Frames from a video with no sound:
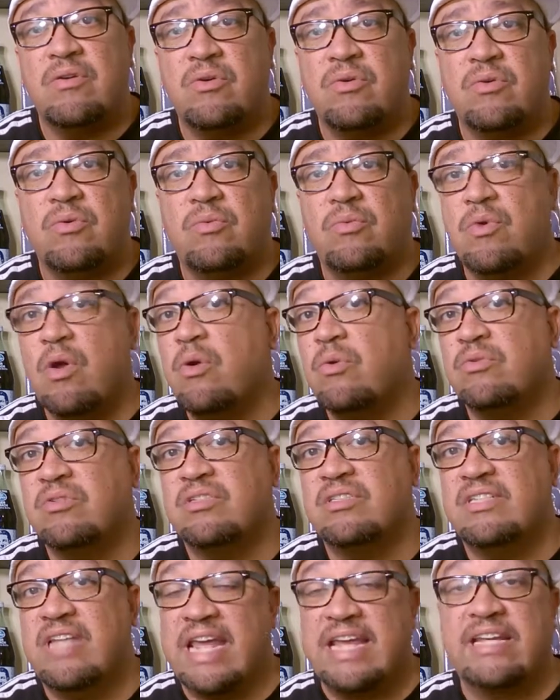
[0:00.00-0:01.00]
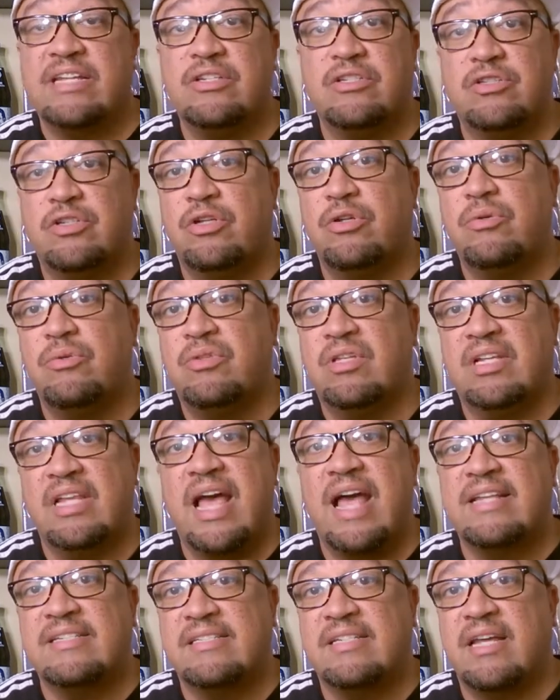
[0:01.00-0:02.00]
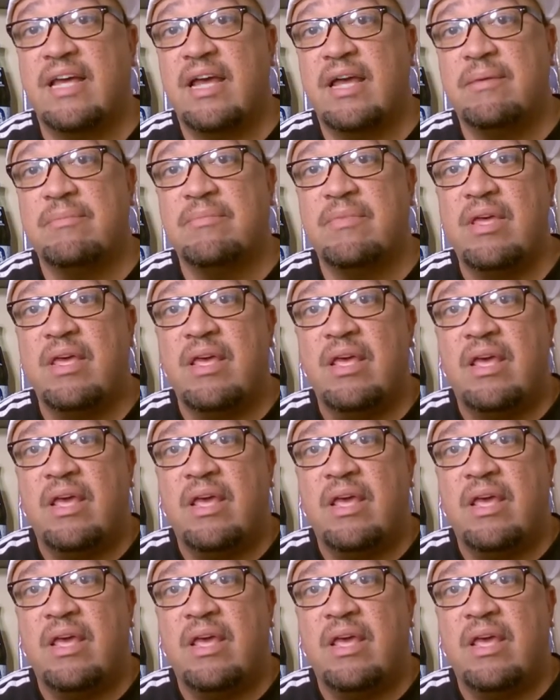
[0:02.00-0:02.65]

who wrote Taken 2 the last time.